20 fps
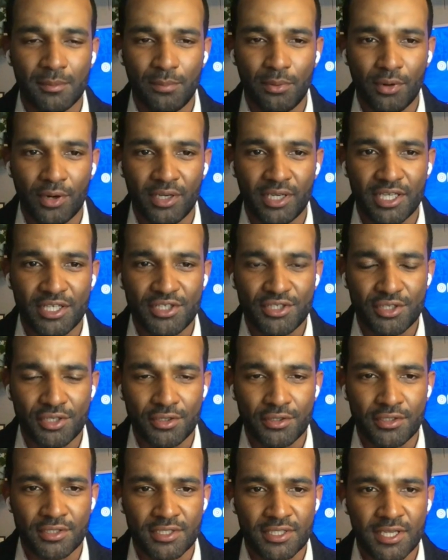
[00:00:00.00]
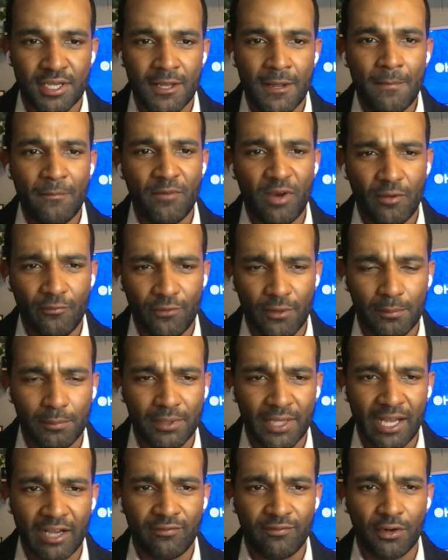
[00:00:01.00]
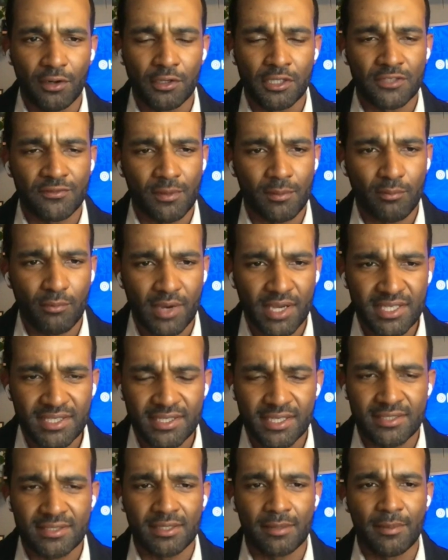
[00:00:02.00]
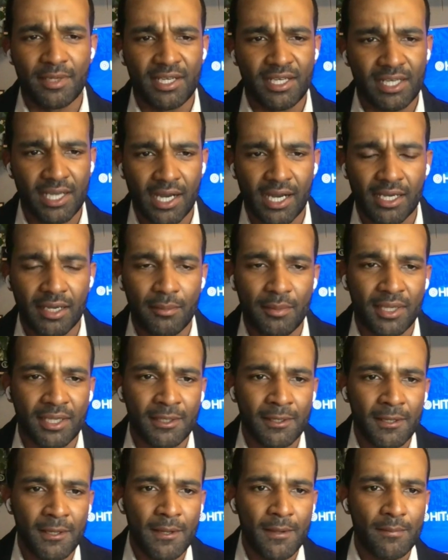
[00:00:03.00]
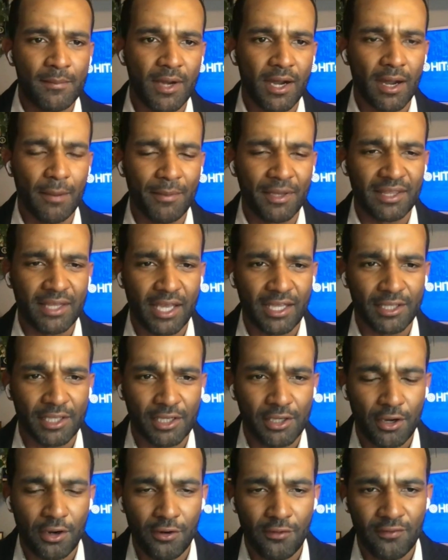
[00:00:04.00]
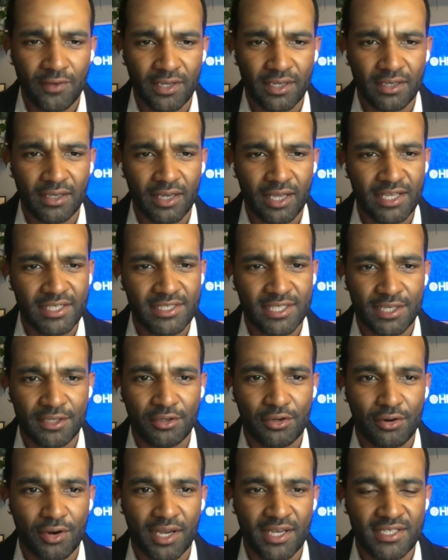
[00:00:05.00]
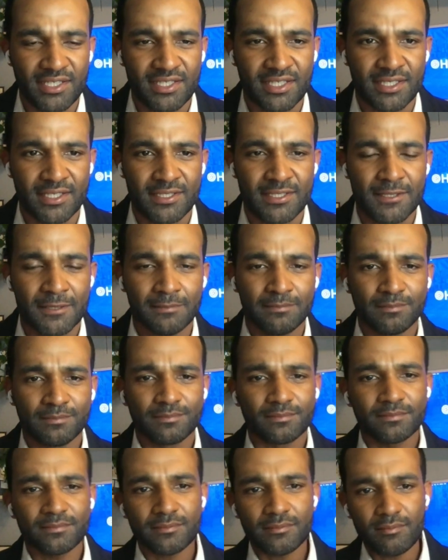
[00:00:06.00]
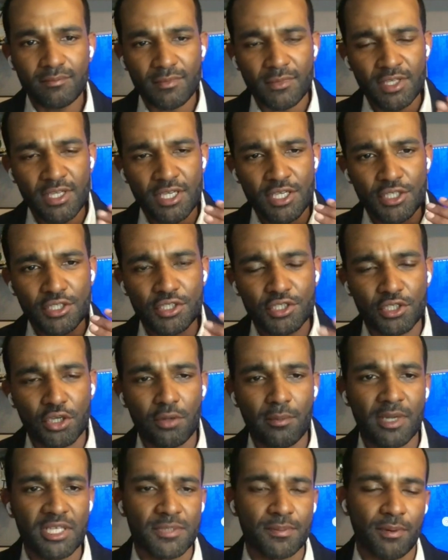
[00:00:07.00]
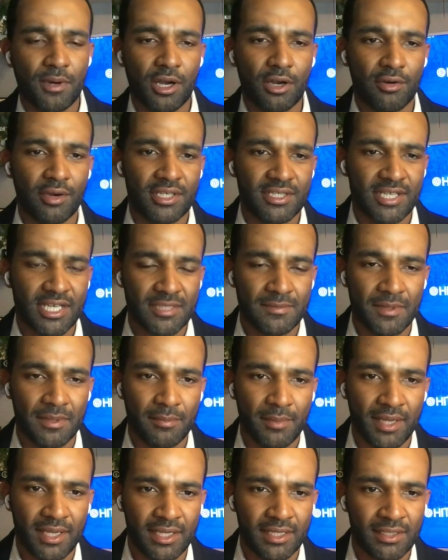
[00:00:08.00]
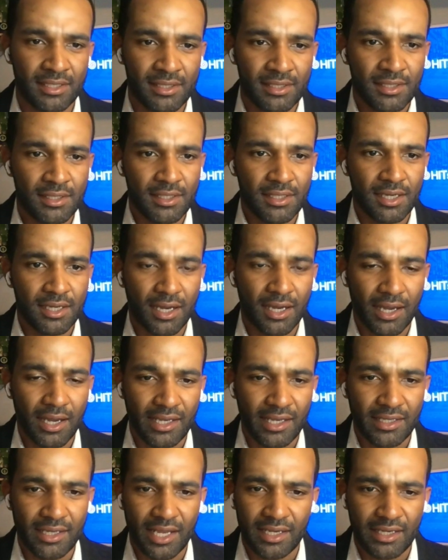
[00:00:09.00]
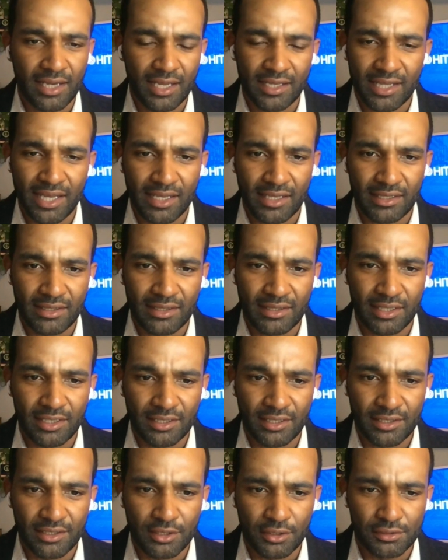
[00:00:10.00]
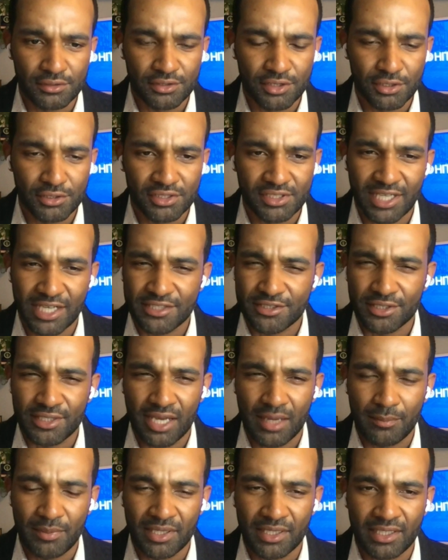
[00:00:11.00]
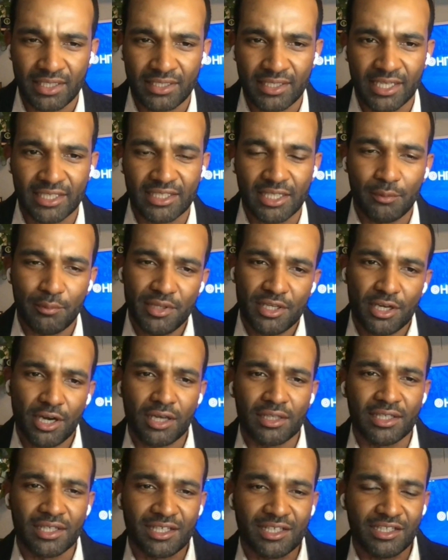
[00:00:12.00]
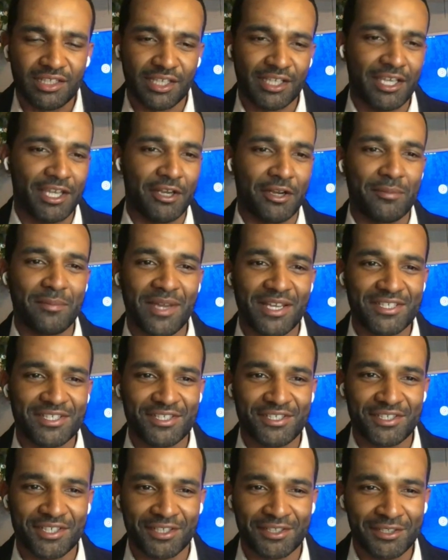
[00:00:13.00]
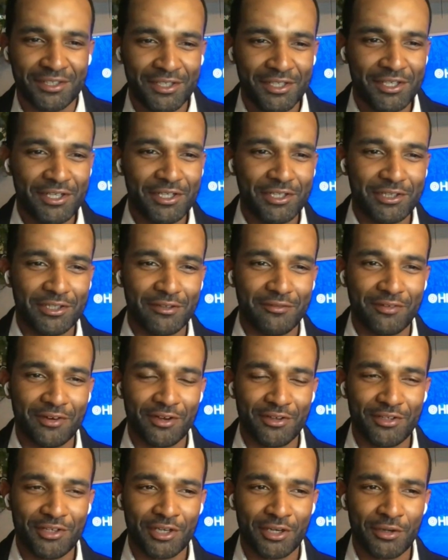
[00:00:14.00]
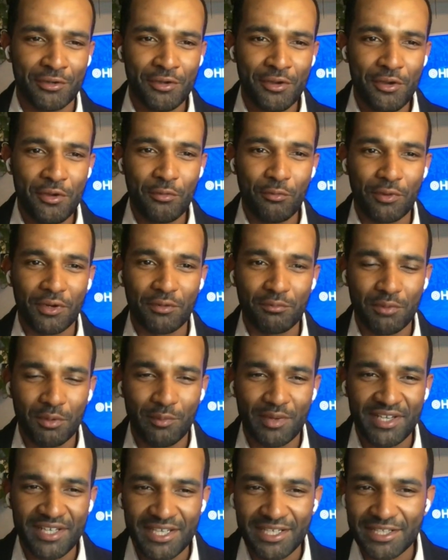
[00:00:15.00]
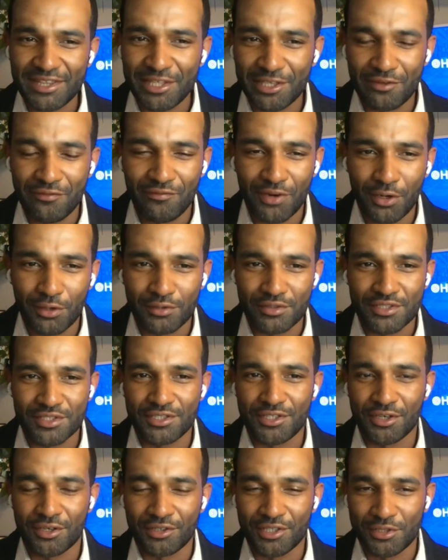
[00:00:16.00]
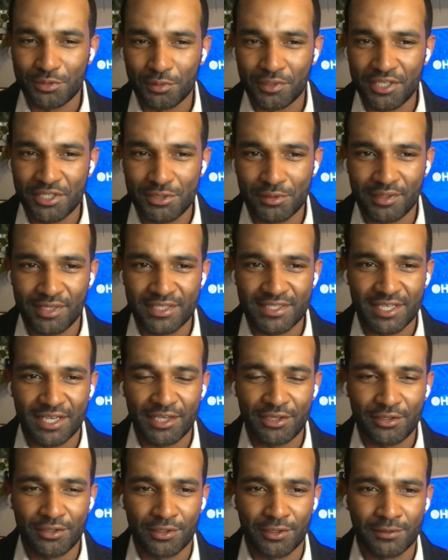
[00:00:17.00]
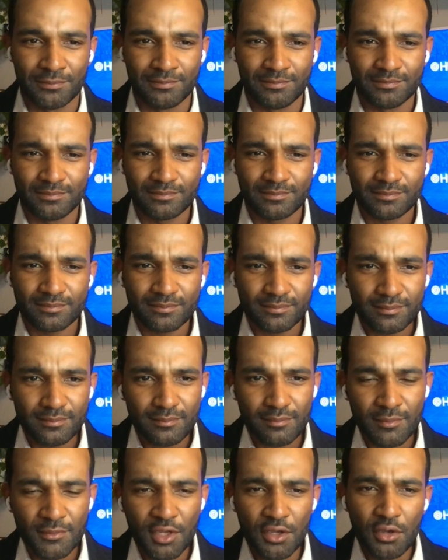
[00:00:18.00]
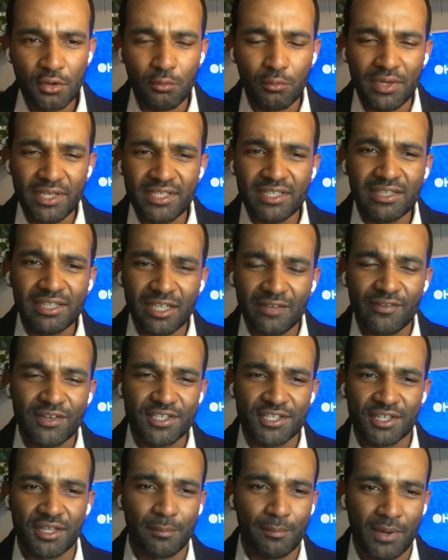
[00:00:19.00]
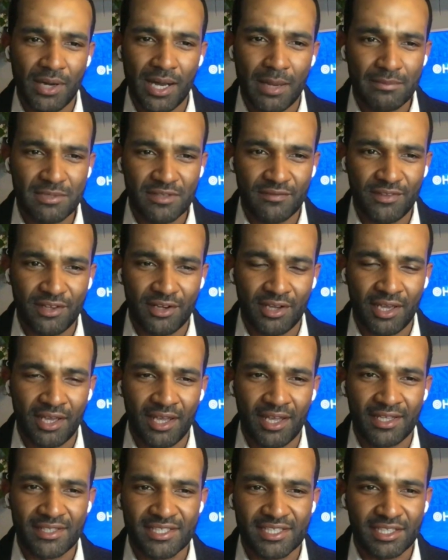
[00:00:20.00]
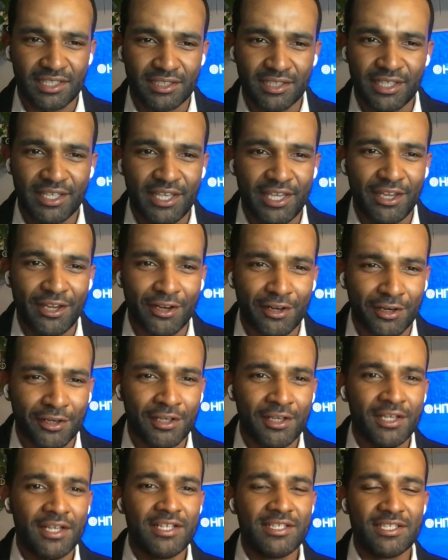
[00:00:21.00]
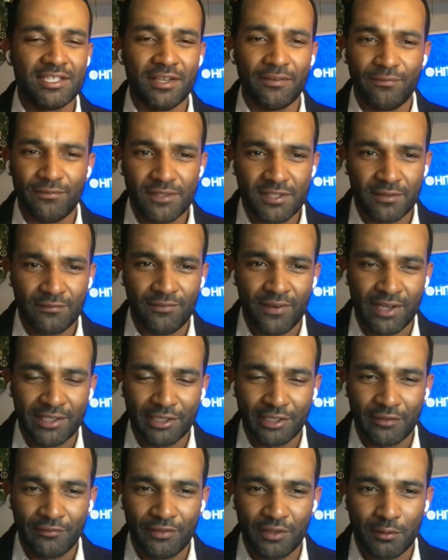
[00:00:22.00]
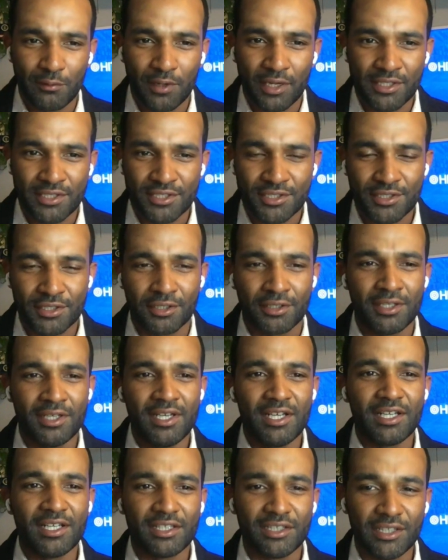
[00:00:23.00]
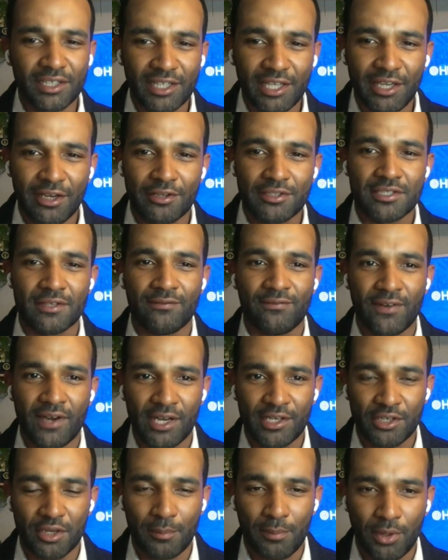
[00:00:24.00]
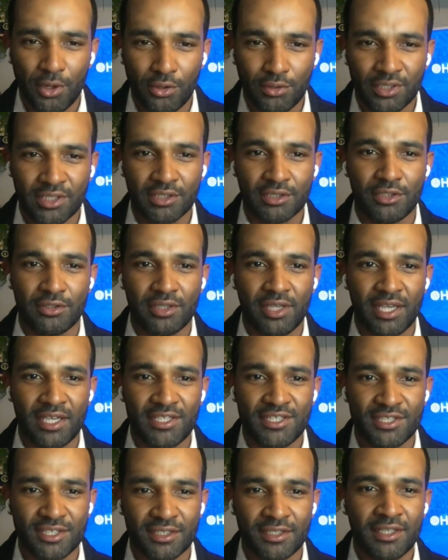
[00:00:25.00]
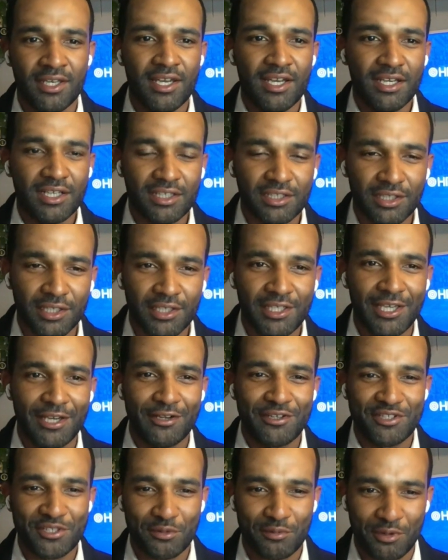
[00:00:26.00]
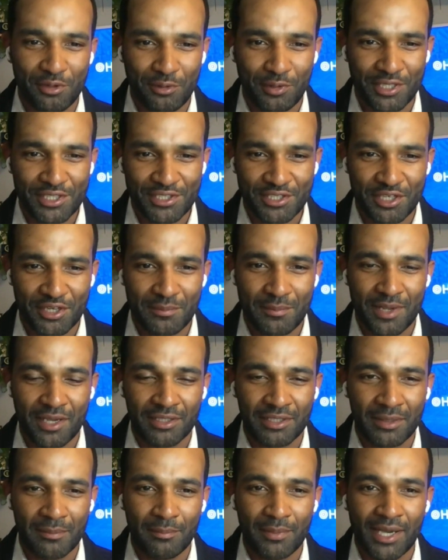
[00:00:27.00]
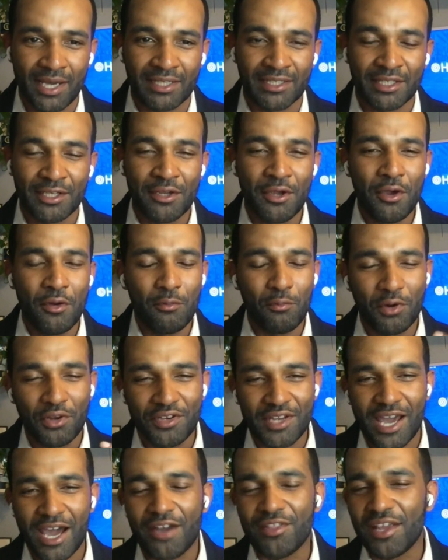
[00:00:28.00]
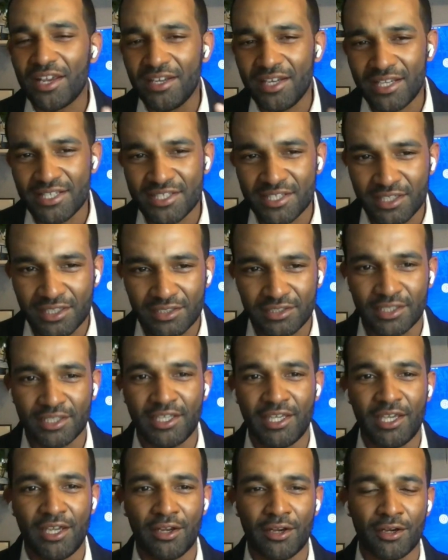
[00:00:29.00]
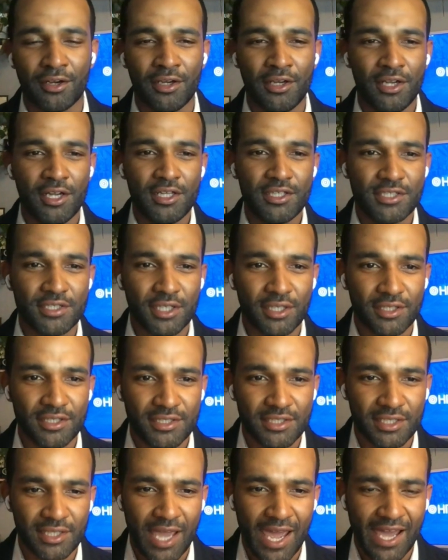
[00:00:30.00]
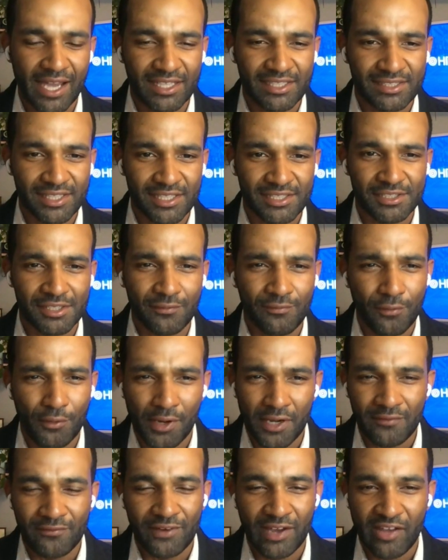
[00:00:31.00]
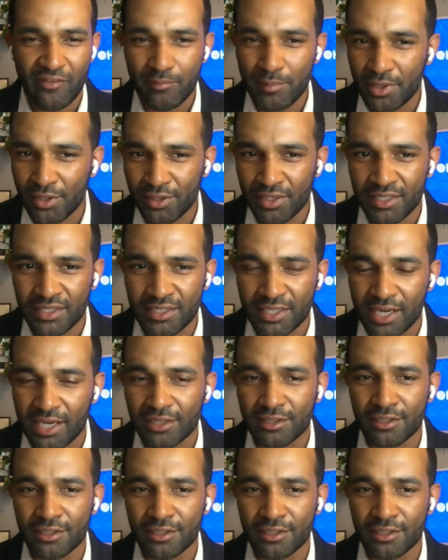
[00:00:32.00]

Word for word: important issues for Black voters, from racism and economy um, and, and the COVID 19 crisis, so much progress has been made uh, and, and, and that those, those dots are not being connected. We call it click here messaging, Laverne. You know, when, when we needed their votes during the 2020 cycle, we delivered to the palms of their hands. Click here to, to find out if you're registered. Click here to find your polling location. Click here to request your mail in ballot. Well, now they need to click here to, to access the $45 billion